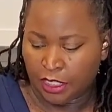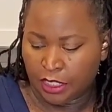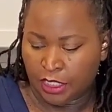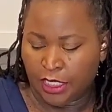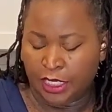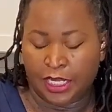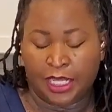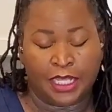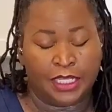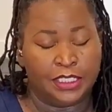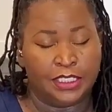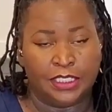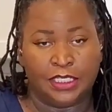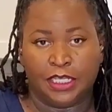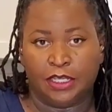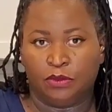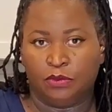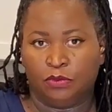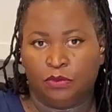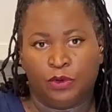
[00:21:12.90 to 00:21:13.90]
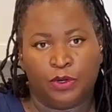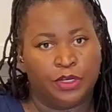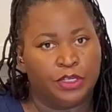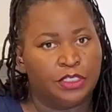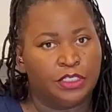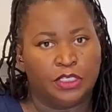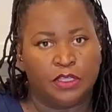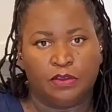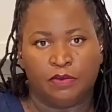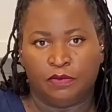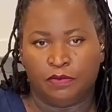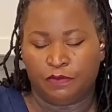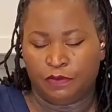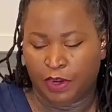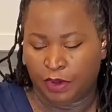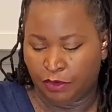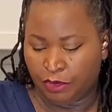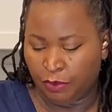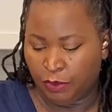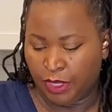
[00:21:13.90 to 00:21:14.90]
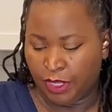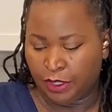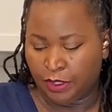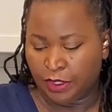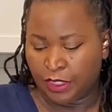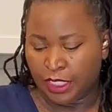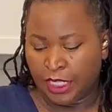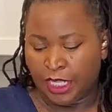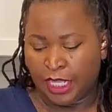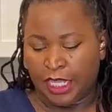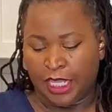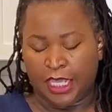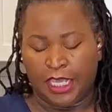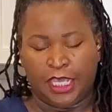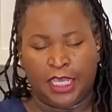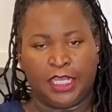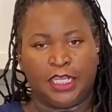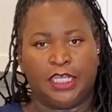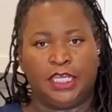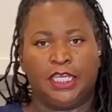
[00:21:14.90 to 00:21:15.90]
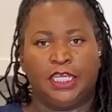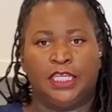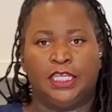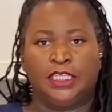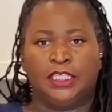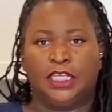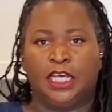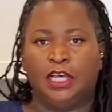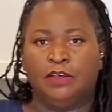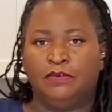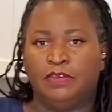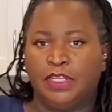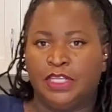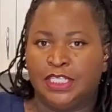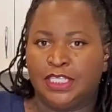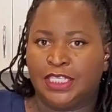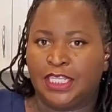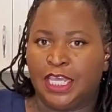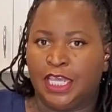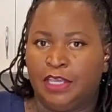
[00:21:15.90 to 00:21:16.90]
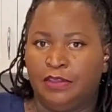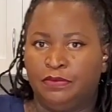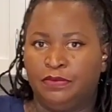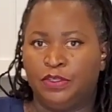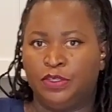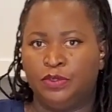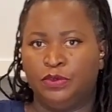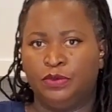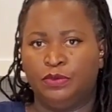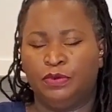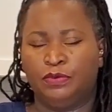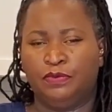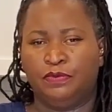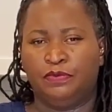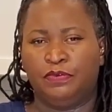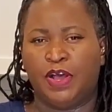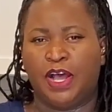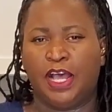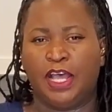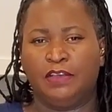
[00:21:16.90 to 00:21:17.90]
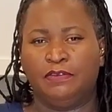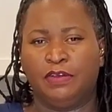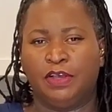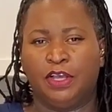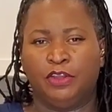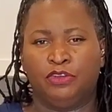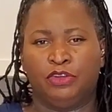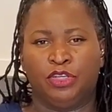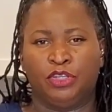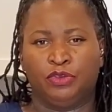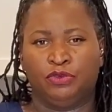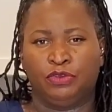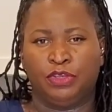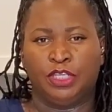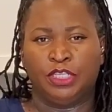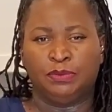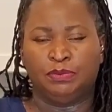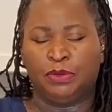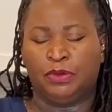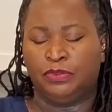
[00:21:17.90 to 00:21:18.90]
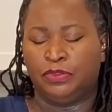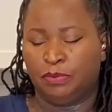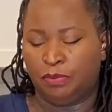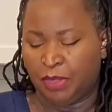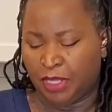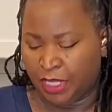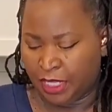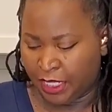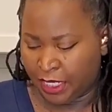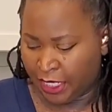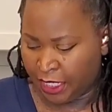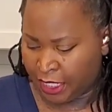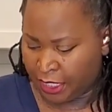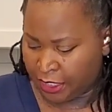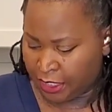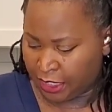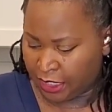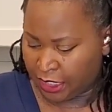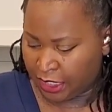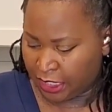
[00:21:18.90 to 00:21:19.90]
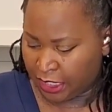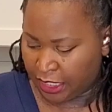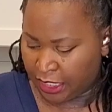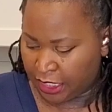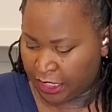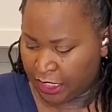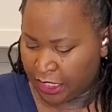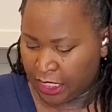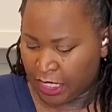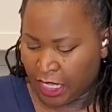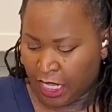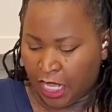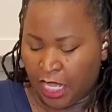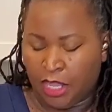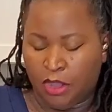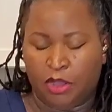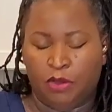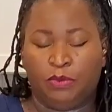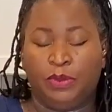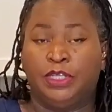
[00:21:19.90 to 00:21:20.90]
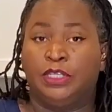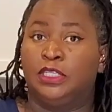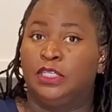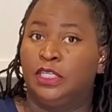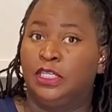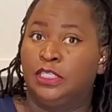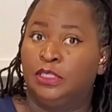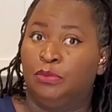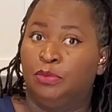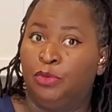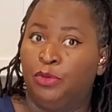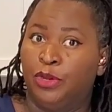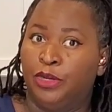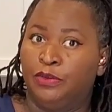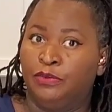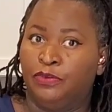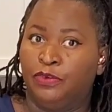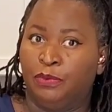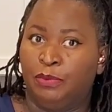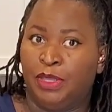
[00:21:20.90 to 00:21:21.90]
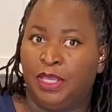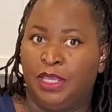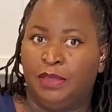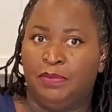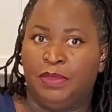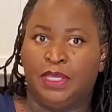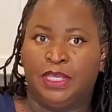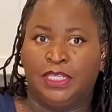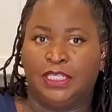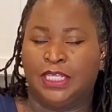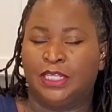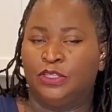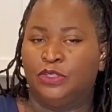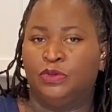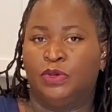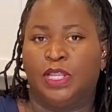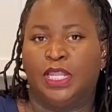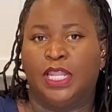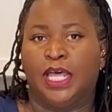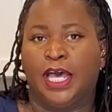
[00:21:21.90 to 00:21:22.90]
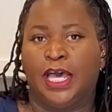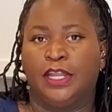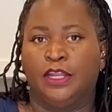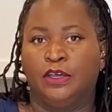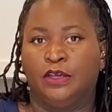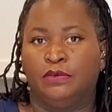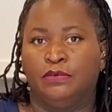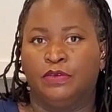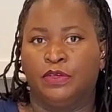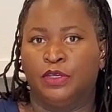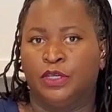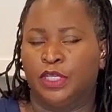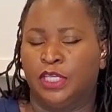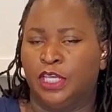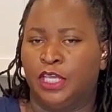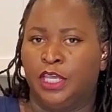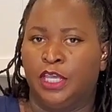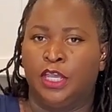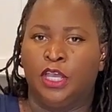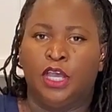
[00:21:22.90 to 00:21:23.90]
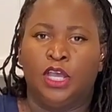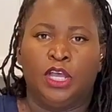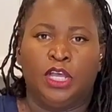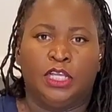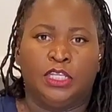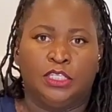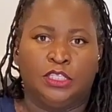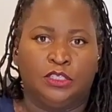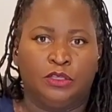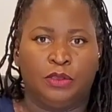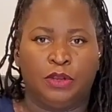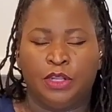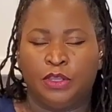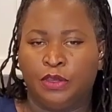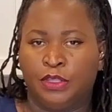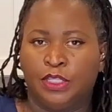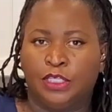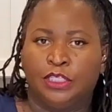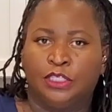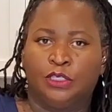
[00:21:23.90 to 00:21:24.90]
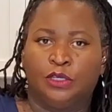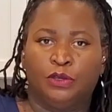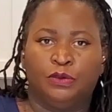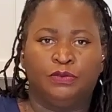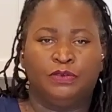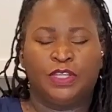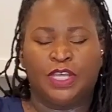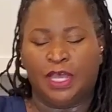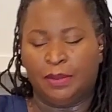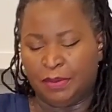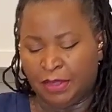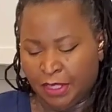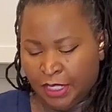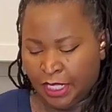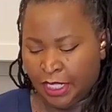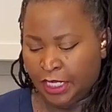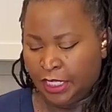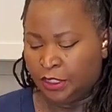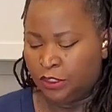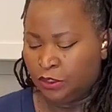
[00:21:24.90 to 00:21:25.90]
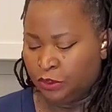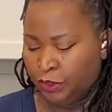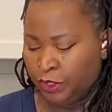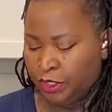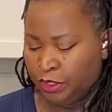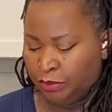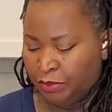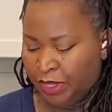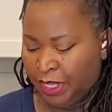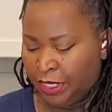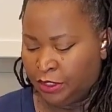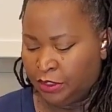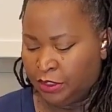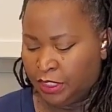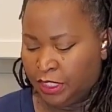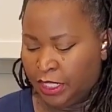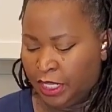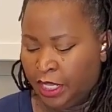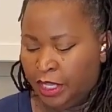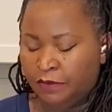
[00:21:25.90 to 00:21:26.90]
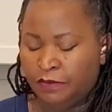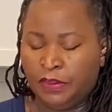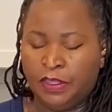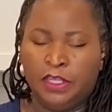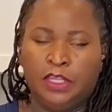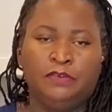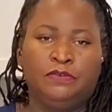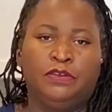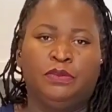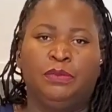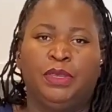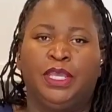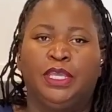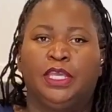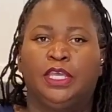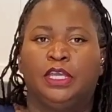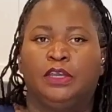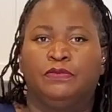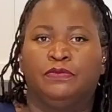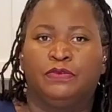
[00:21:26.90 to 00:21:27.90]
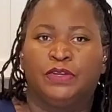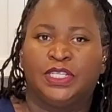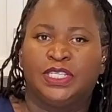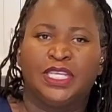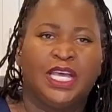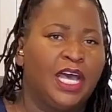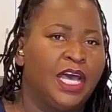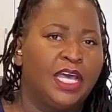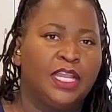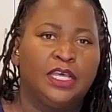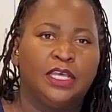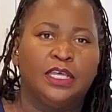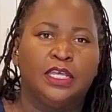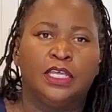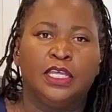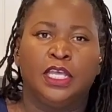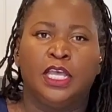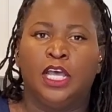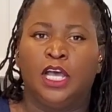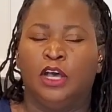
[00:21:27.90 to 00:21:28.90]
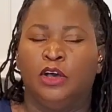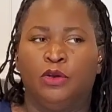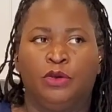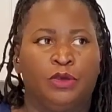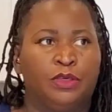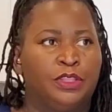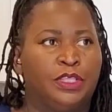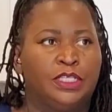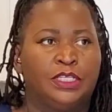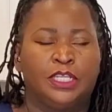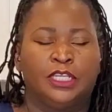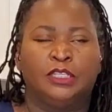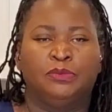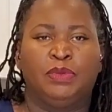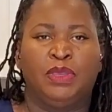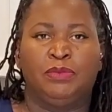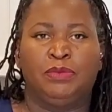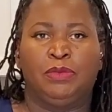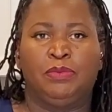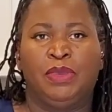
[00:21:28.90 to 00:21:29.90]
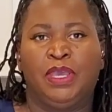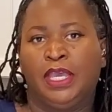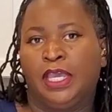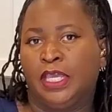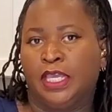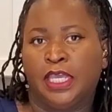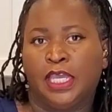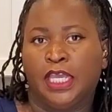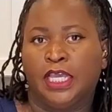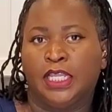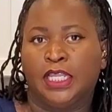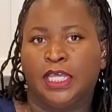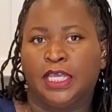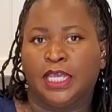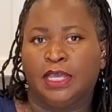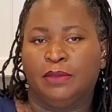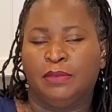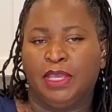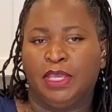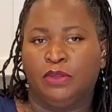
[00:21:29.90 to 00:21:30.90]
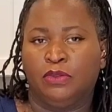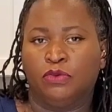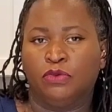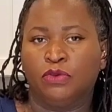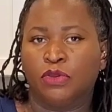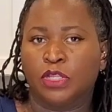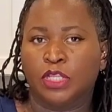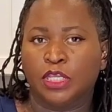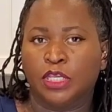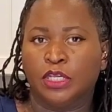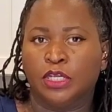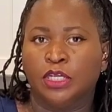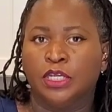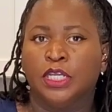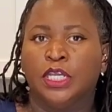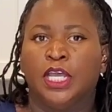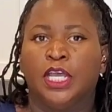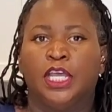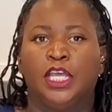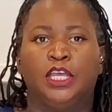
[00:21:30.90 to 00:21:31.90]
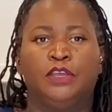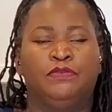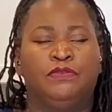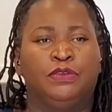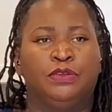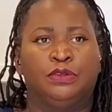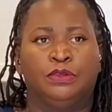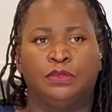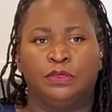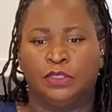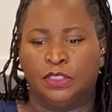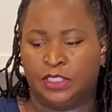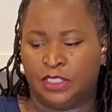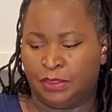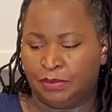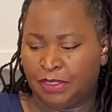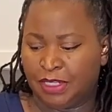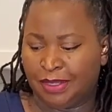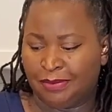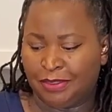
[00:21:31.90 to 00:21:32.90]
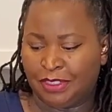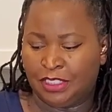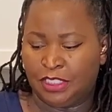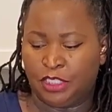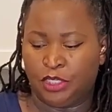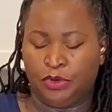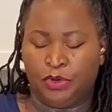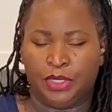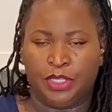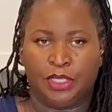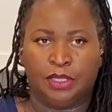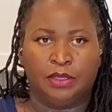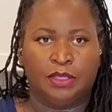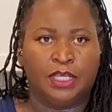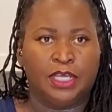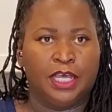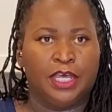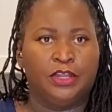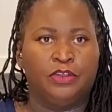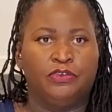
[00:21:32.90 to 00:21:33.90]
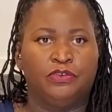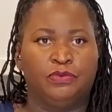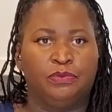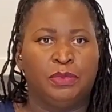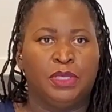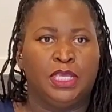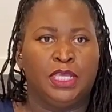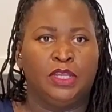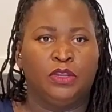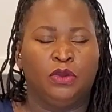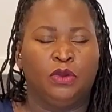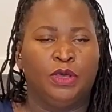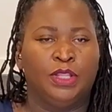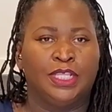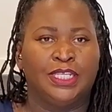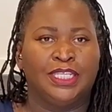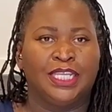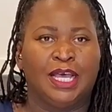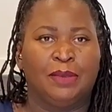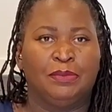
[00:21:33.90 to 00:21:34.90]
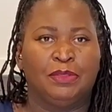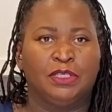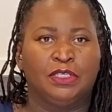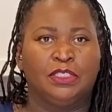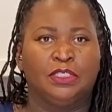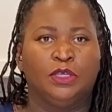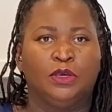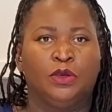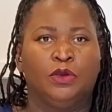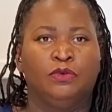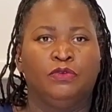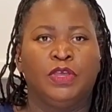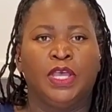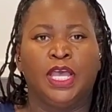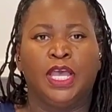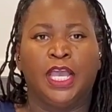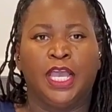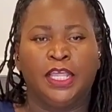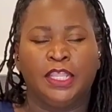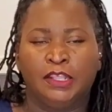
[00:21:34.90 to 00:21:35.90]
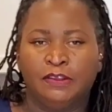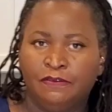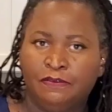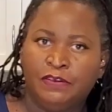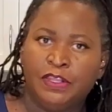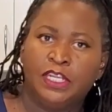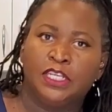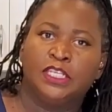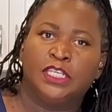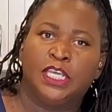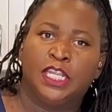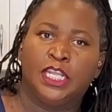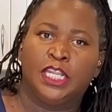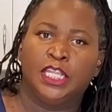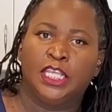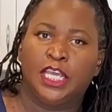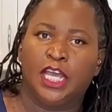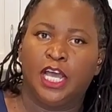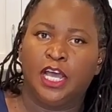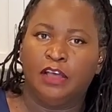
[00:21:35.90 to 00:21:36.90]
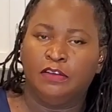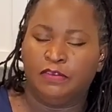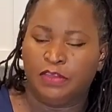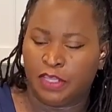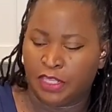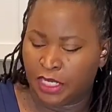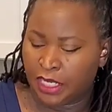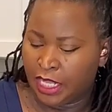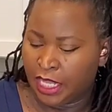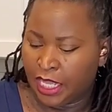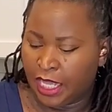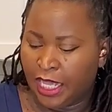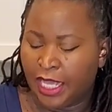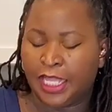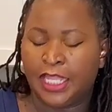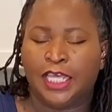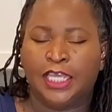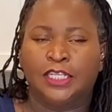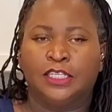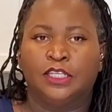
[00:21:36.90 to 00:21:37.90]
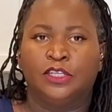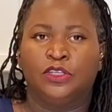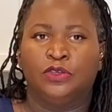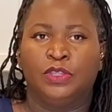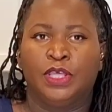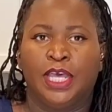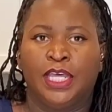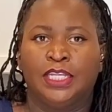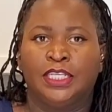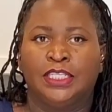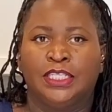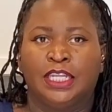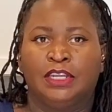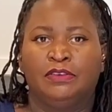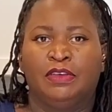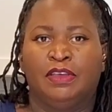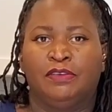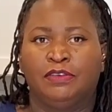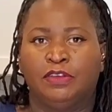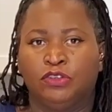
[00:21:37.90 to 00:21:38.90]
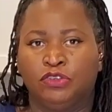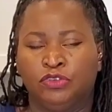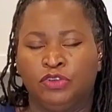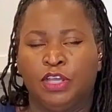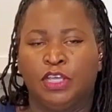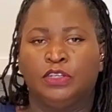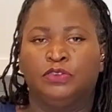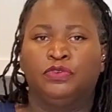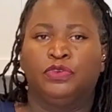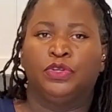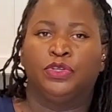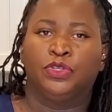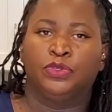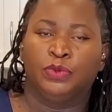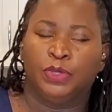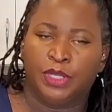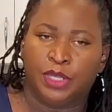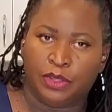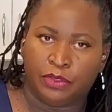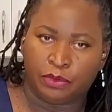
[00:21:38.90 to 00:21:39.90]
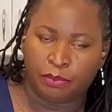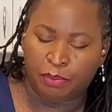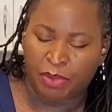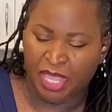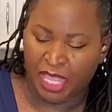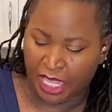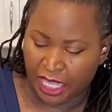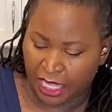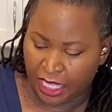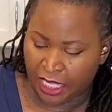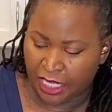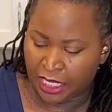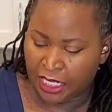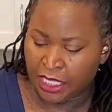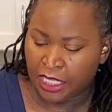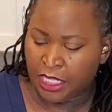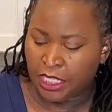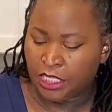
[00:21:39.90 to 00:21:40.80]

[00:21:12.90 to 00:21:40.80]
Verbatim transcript: The nonstick works very well. It is oven safe to 500 degrees, both the pan and the lid, which is important for me because I do a lot of cooking starting on the stove top and then inserting the pan into the oven. If you're making a frittata or the Dutch baby pancake like I made earlier, if you're sometimes searing a cut of meat on the top of the stove and then finishing it in the oven, I like to do that instead of having to transfer it to another pan.